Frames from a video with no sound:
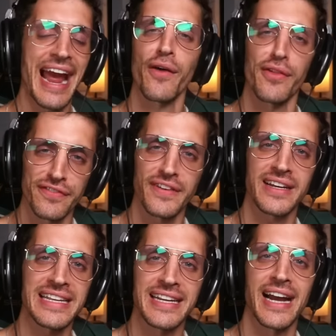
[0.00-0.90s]
how the fuck
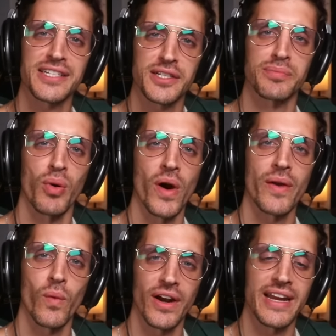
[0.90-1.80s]
he got to the
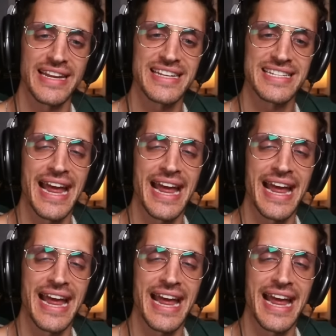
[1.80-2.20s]
point where he is